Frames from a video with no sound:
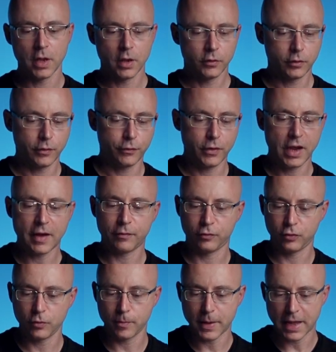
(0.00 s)
So if you have
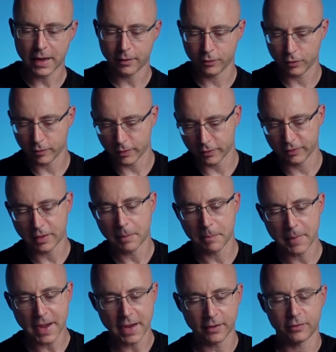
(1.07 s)
two batteries of the same
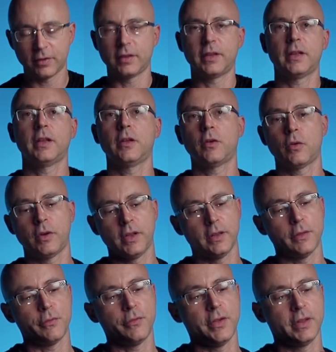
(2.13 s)
mass, and then you don't need
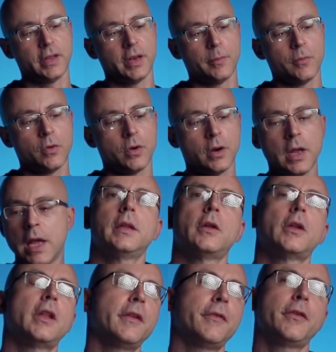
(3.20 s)
the feet anymore. Now
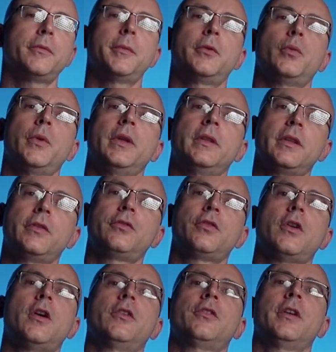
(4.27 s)
the difference between this
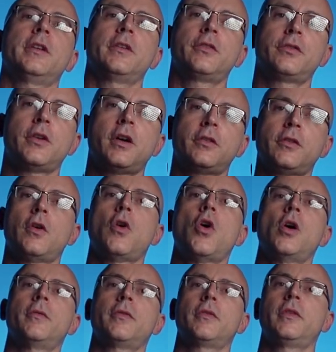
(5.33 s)
charger and this charger,
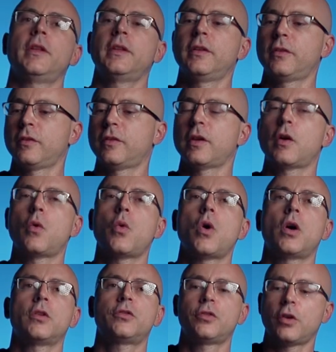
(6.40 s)
obviously this is a
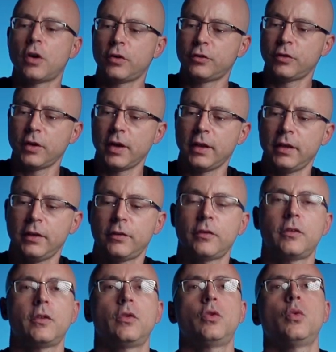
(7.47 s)
quad charger and this is
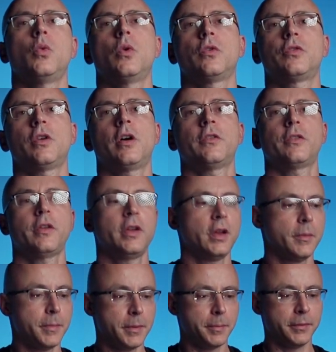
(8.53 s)
a dual charger here,
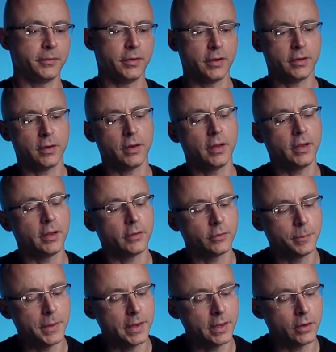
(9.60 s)
but particularly
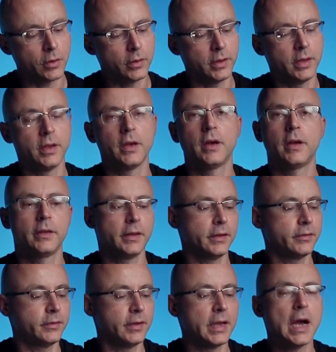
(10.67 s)
speaking on the
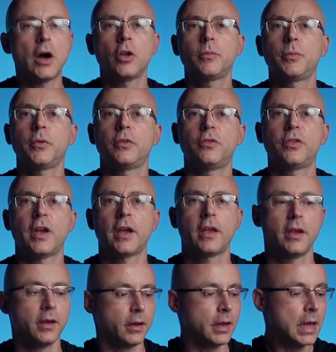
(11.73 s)
DC output jack
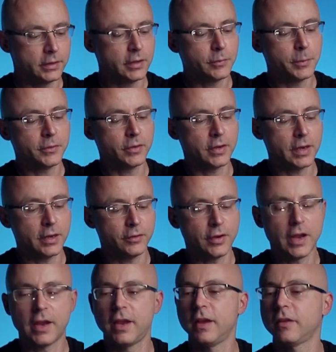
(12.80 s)
here, this particular
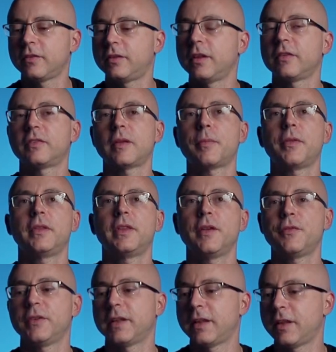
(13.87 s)
jack here does something
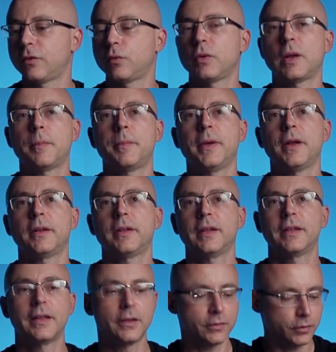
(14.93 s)
different that this one apparently
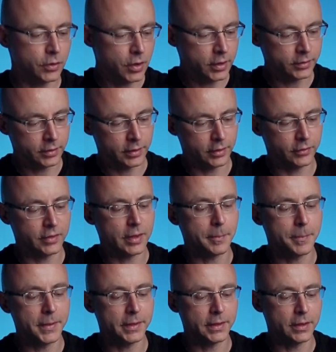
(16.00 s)
does not, is the
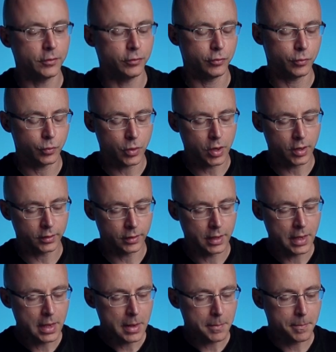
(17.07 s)
ability to run
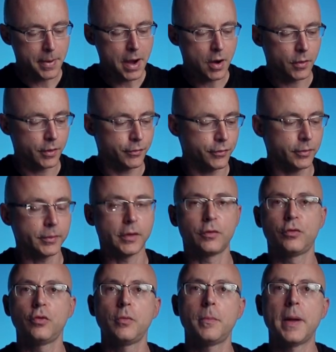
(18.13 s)
power from the
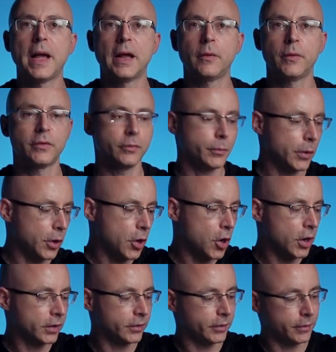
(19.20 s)
two batteries
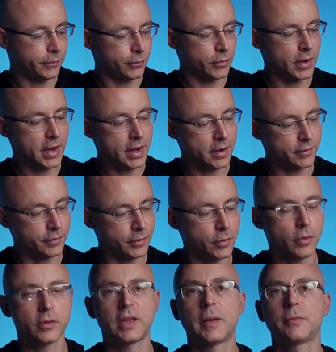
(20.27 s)
regardless if you have it
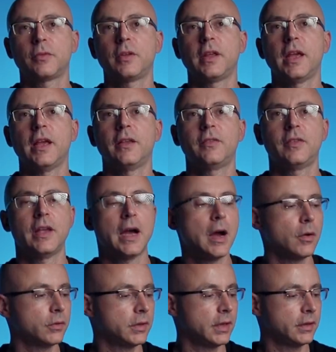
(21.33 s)
hooked up to the AC
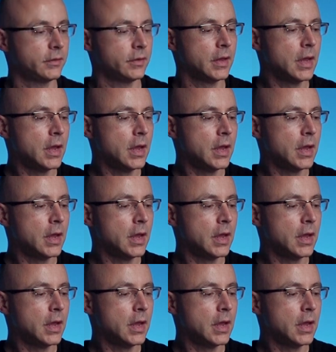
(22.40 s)
outlet.